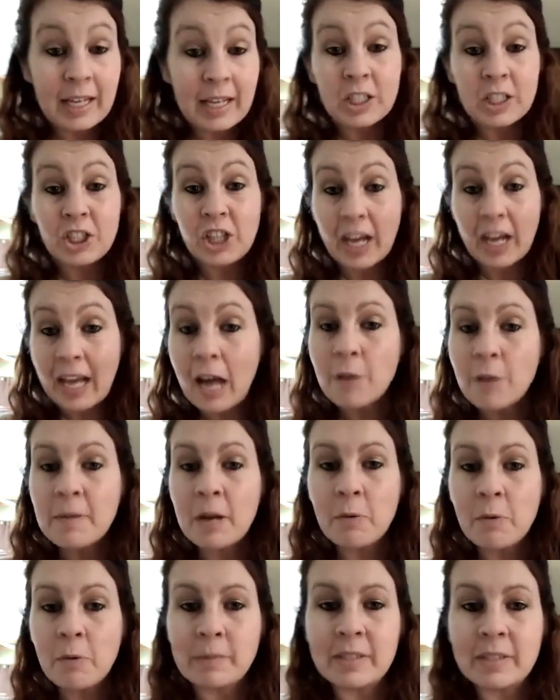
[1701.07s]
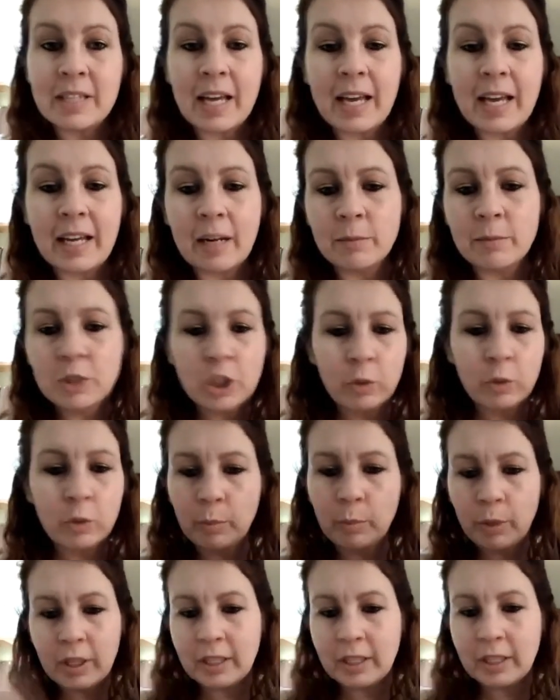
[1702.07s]
check out my website. I'm sure we'll
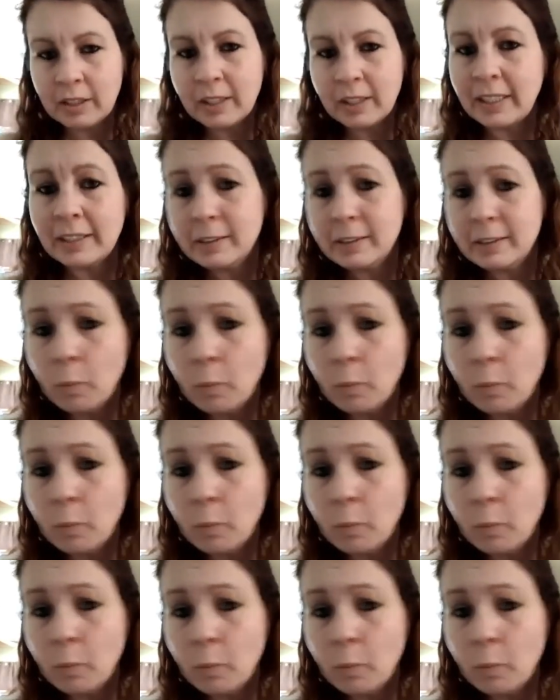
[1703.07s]
put it in the link somewhere.